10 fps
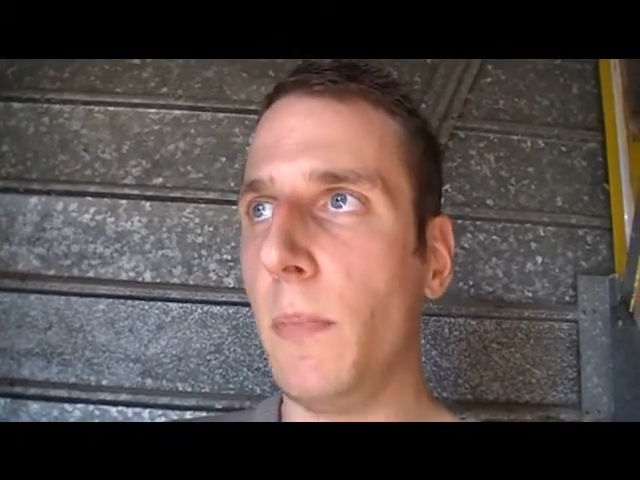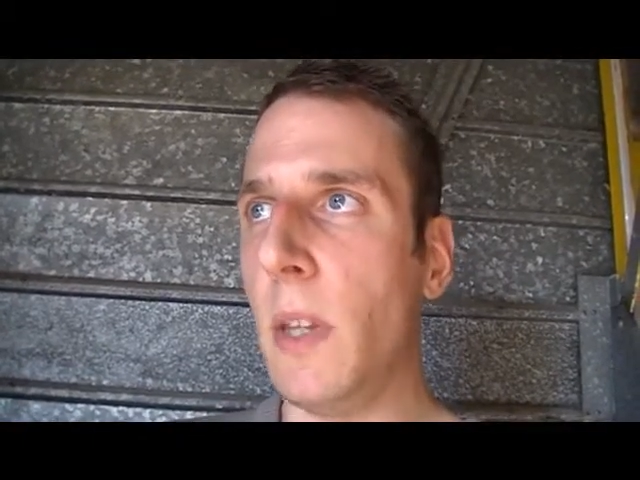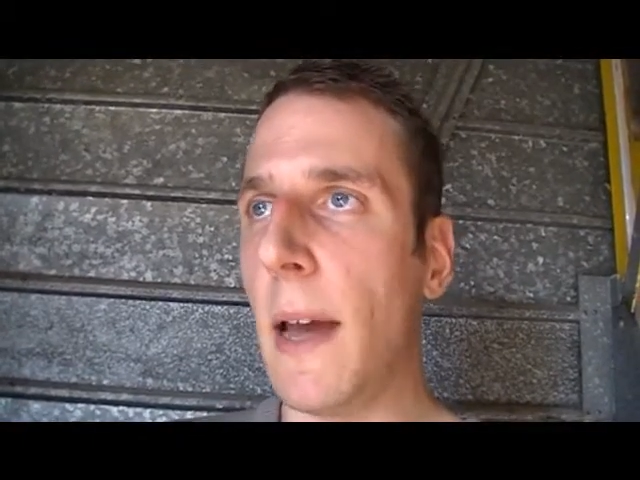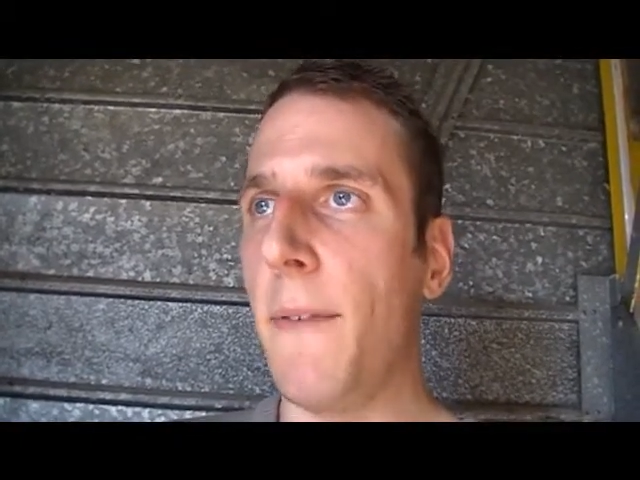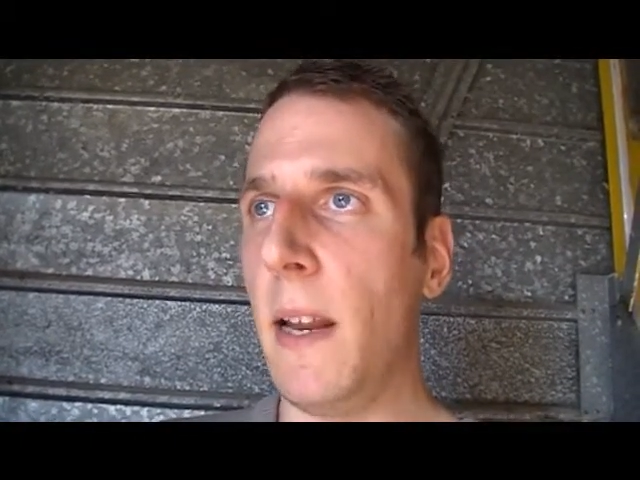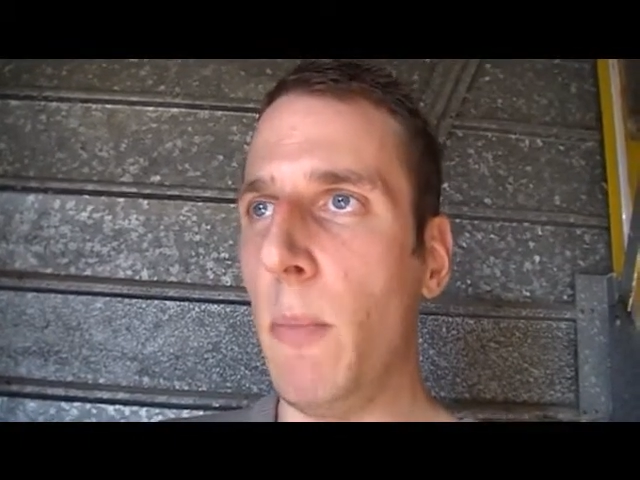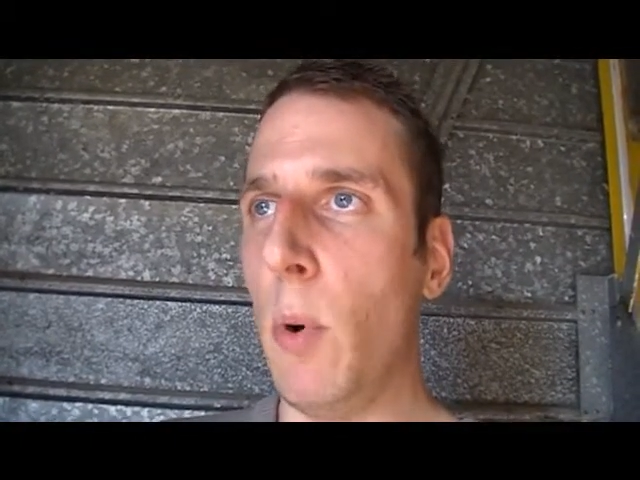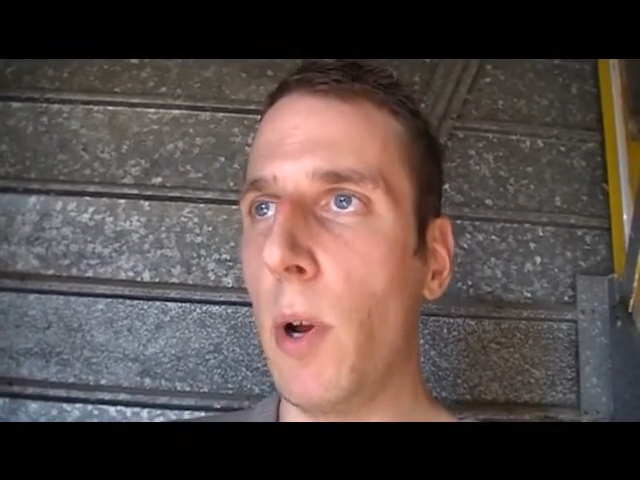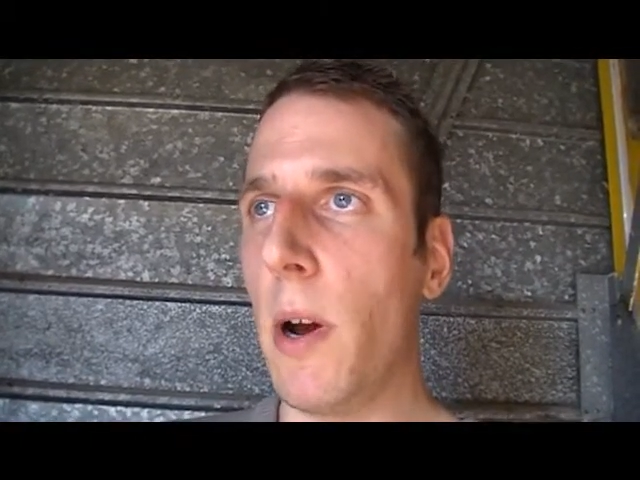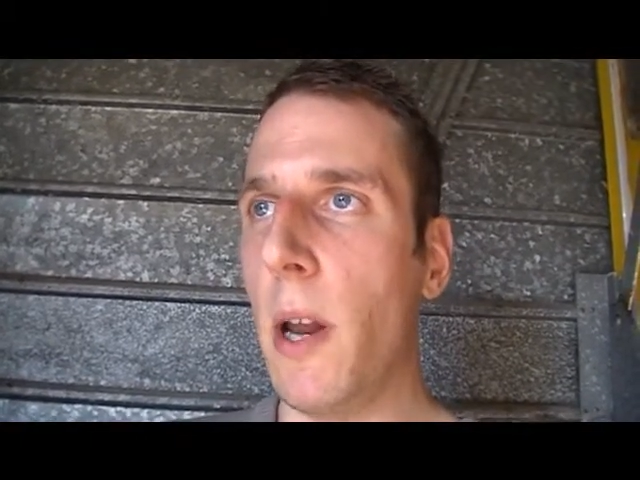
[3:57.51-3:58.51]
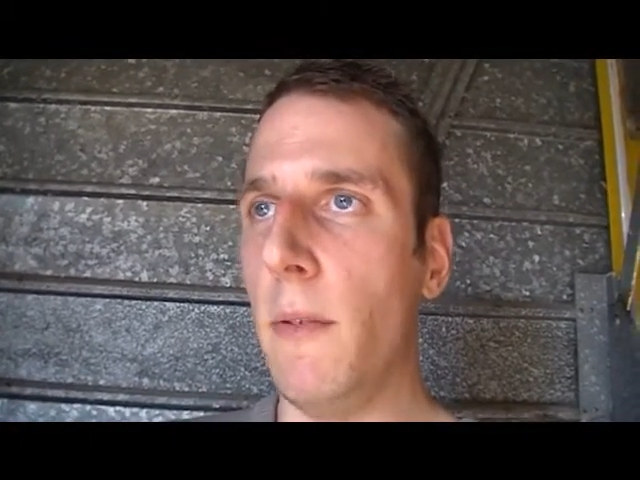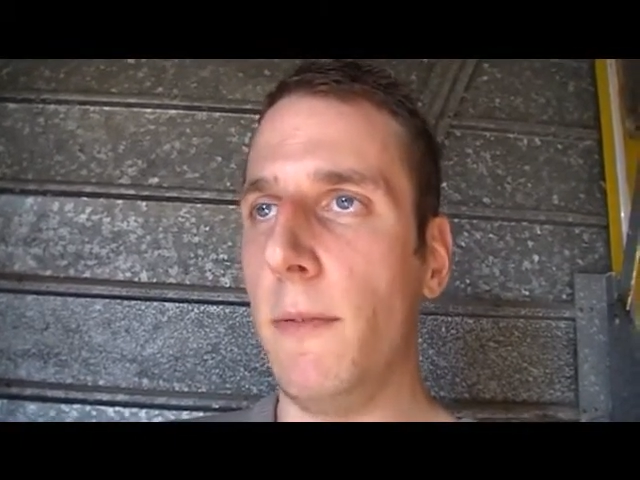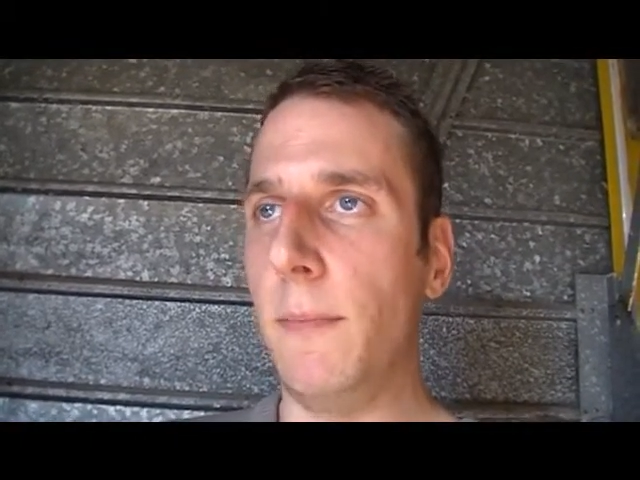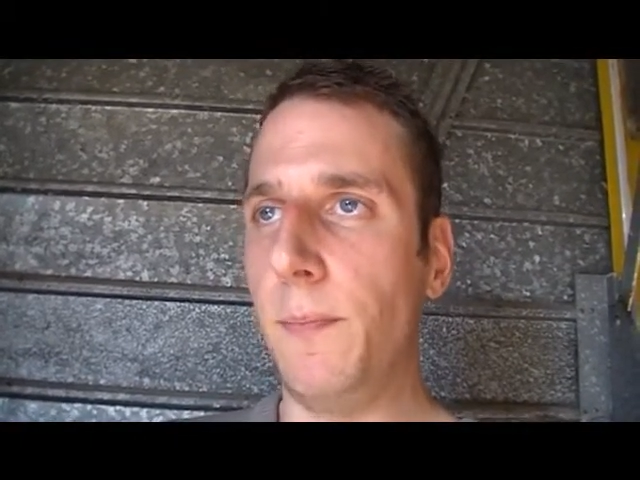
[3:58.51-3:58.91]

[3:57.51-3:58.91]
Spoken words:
definitely more kind of